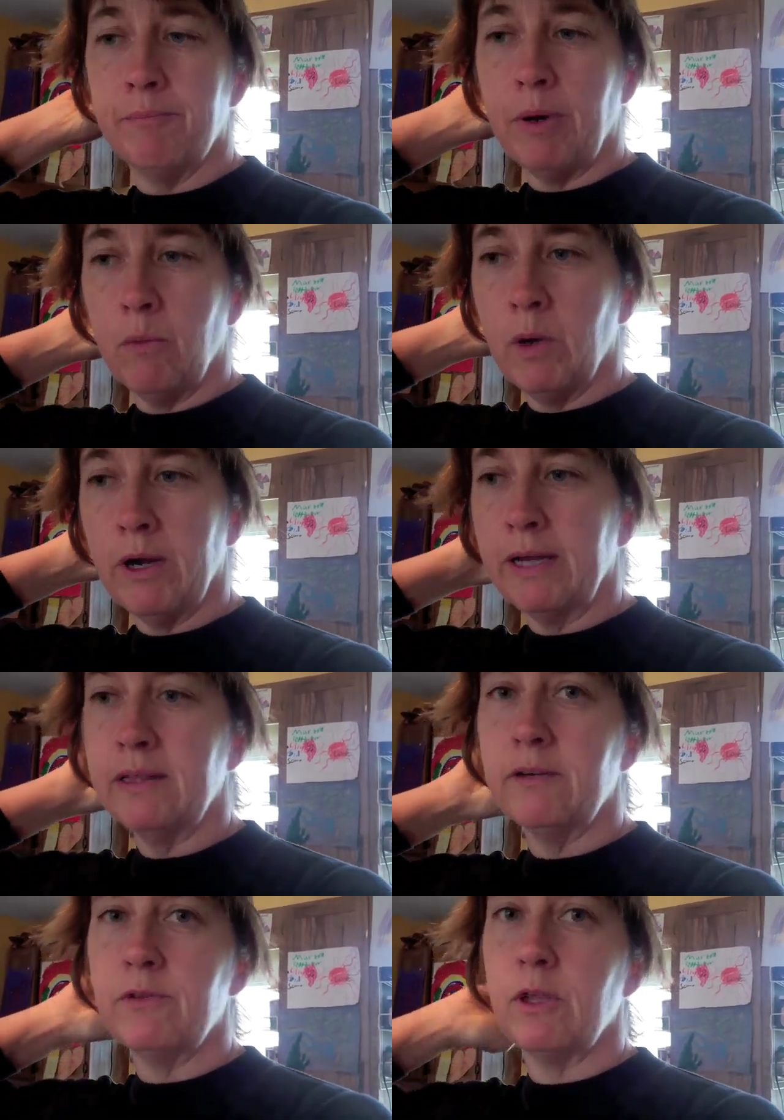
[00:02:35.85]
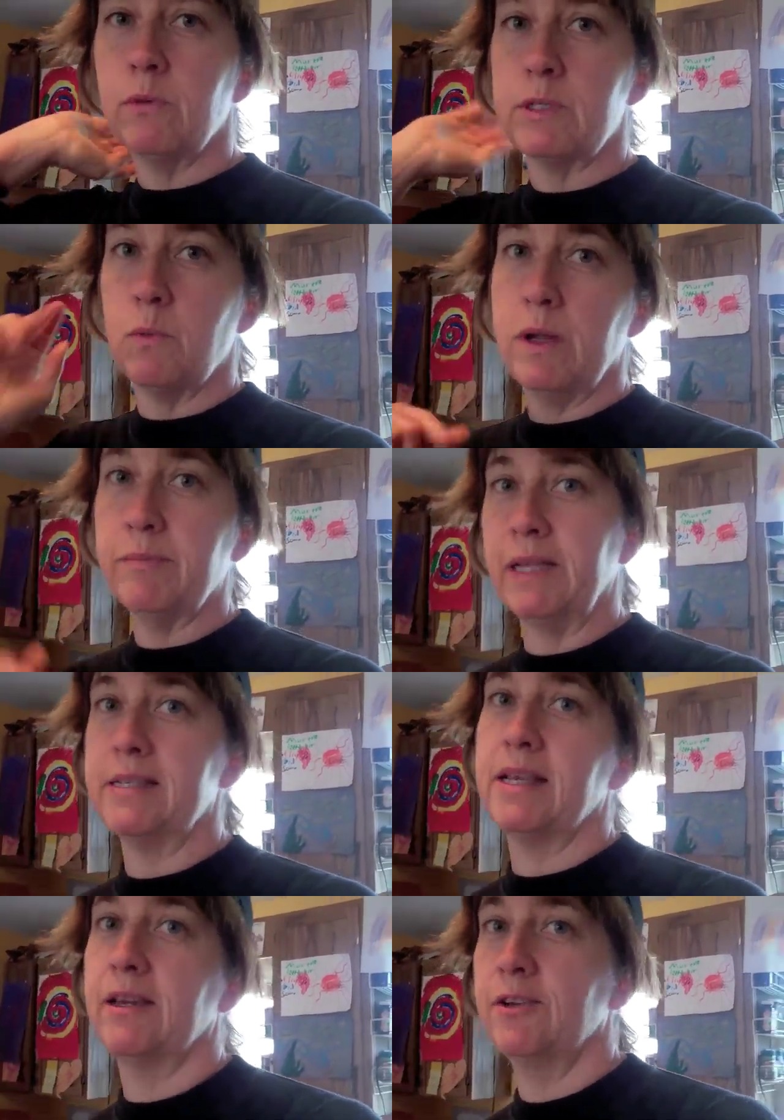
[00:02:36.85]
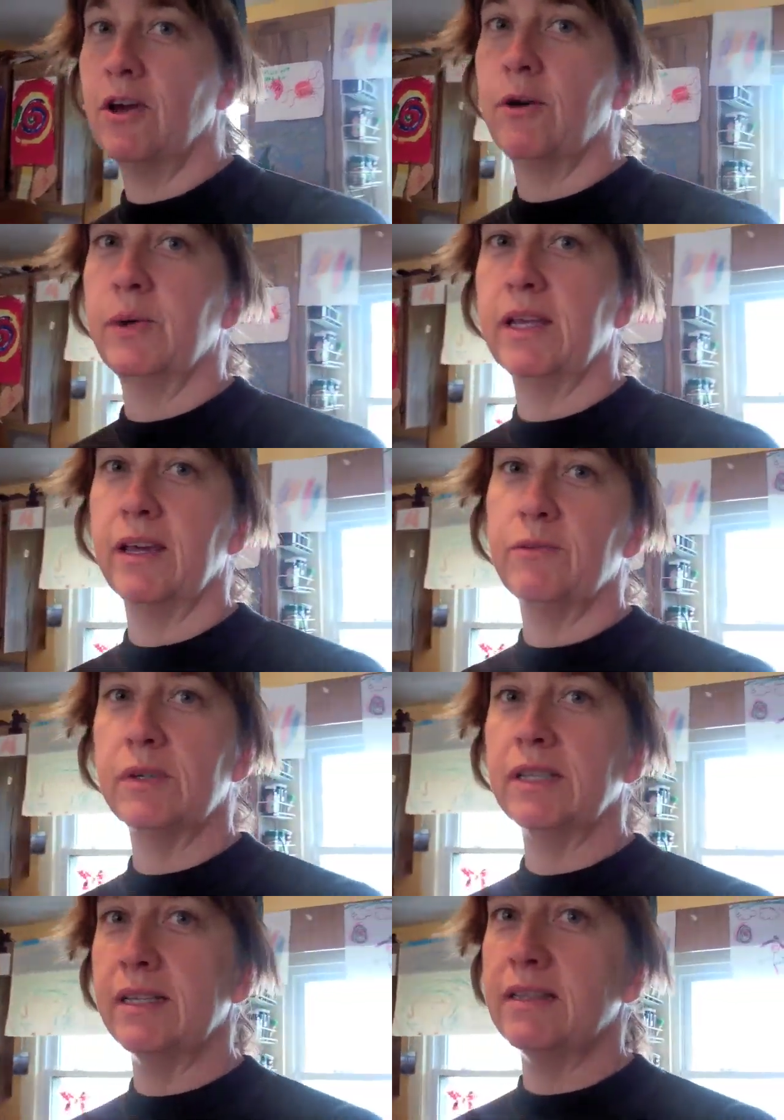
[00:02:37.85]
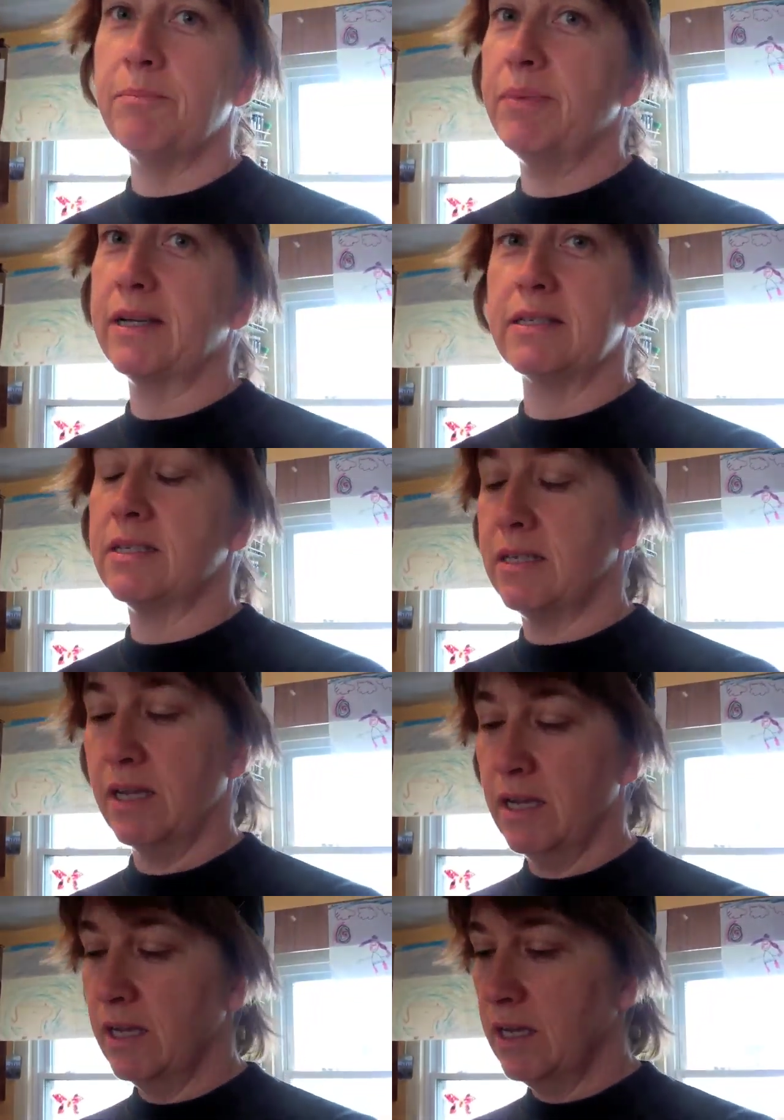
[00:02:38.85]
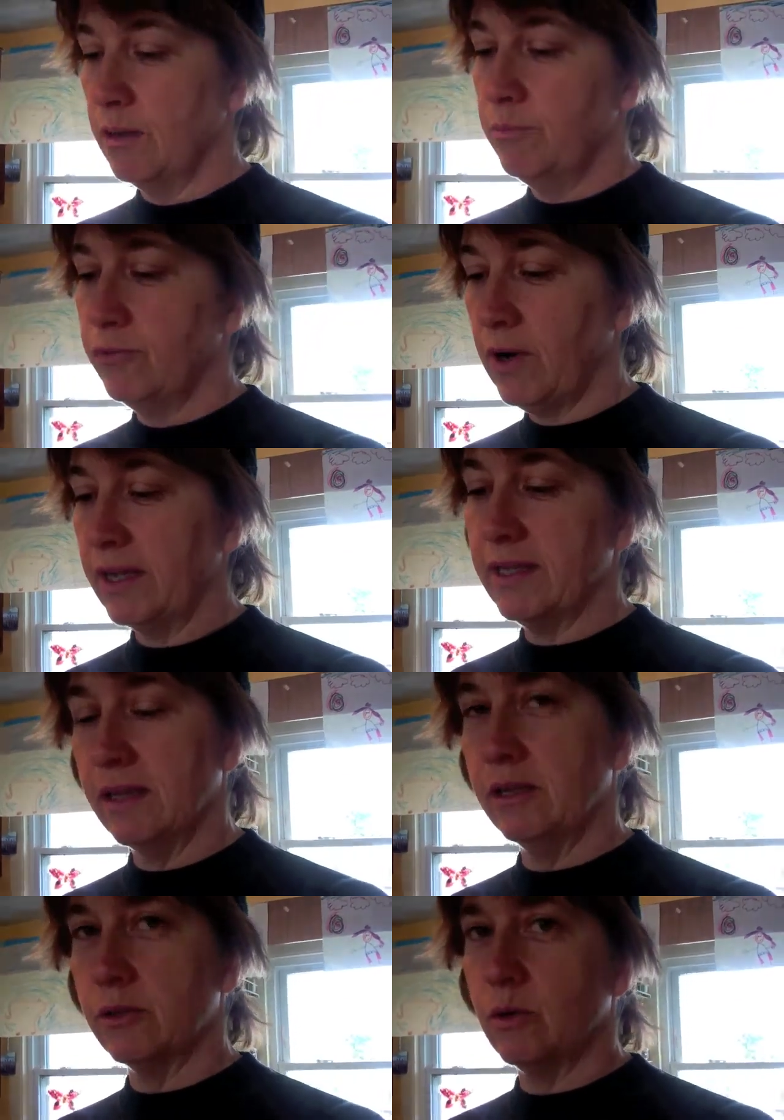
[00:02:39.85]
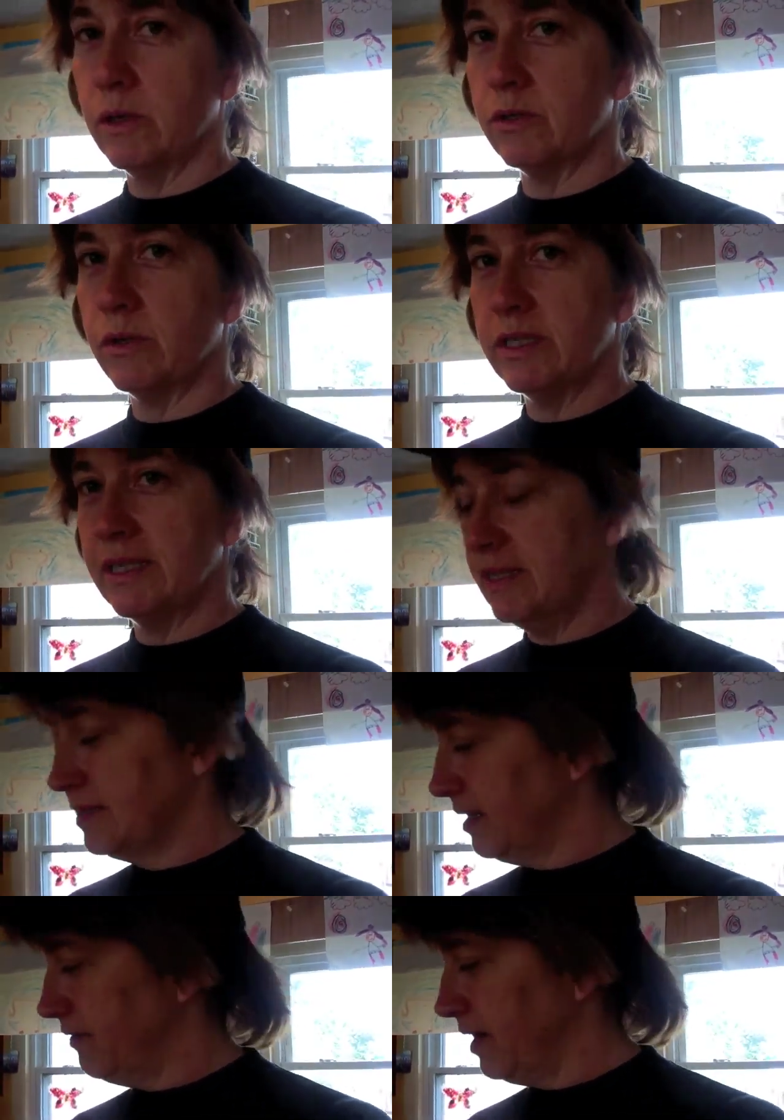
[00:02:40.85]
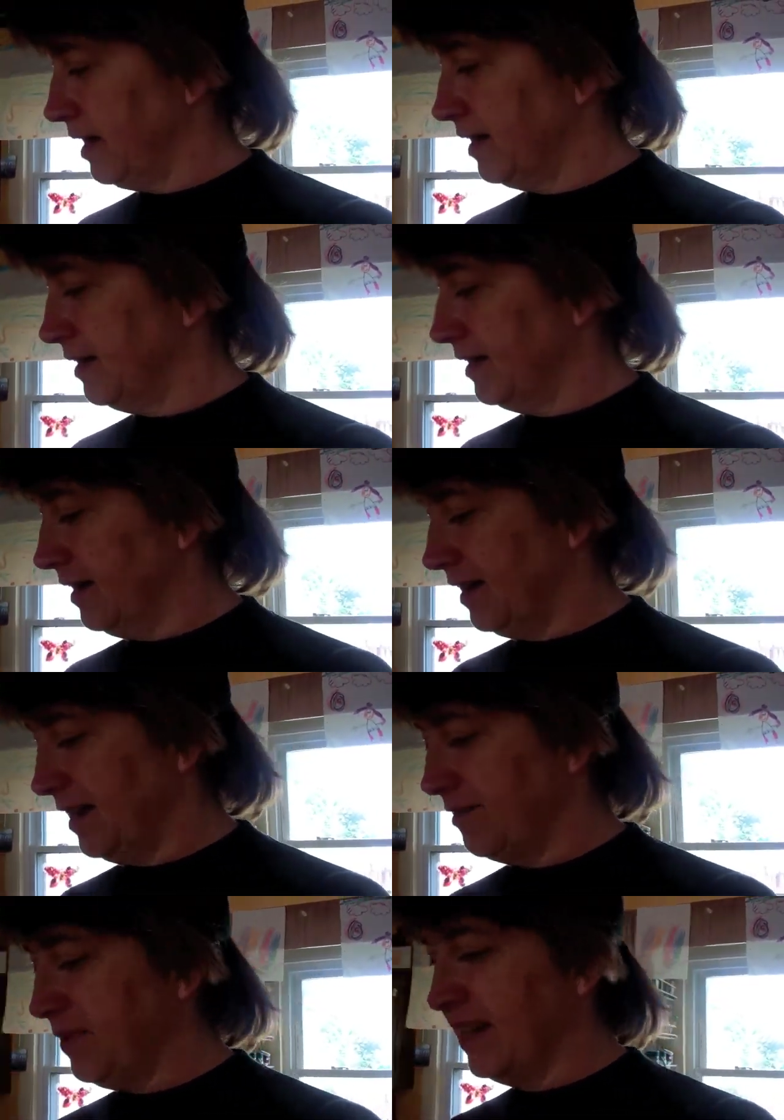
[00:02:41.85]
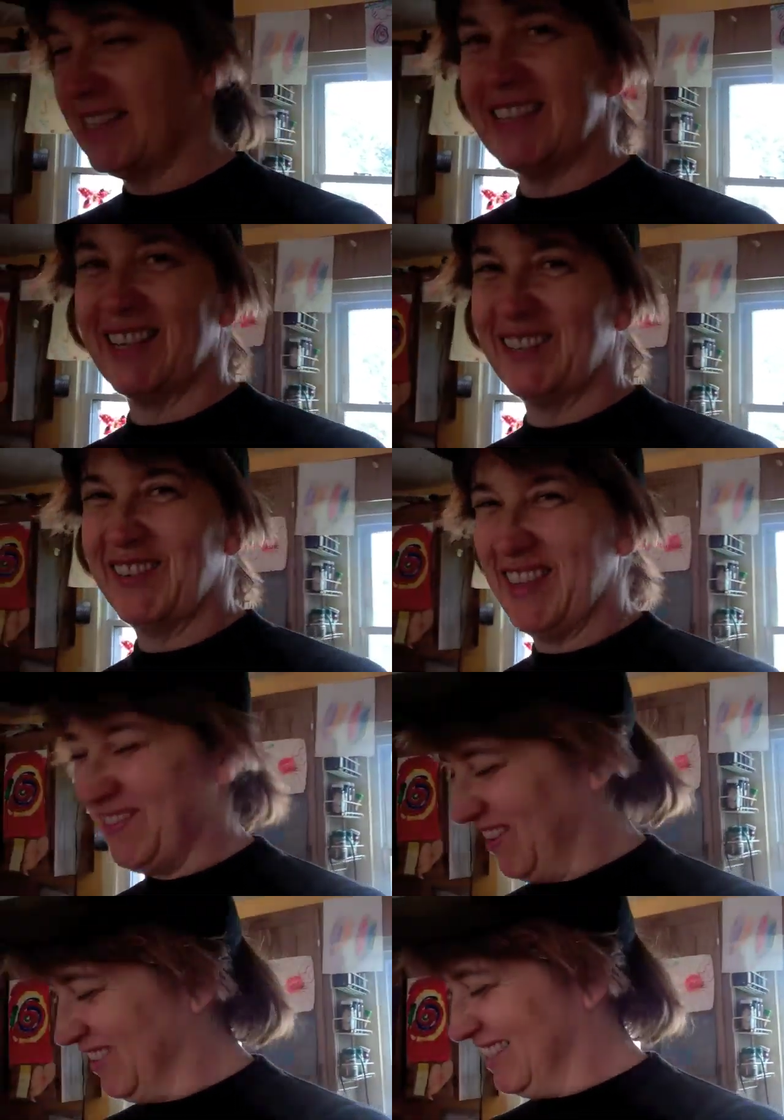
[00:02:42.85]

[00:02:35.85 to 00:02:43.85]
But where I lived, there was one place I could go and get really the best bright yellow corn tortillas I ever had, and I've been a sucker for them ever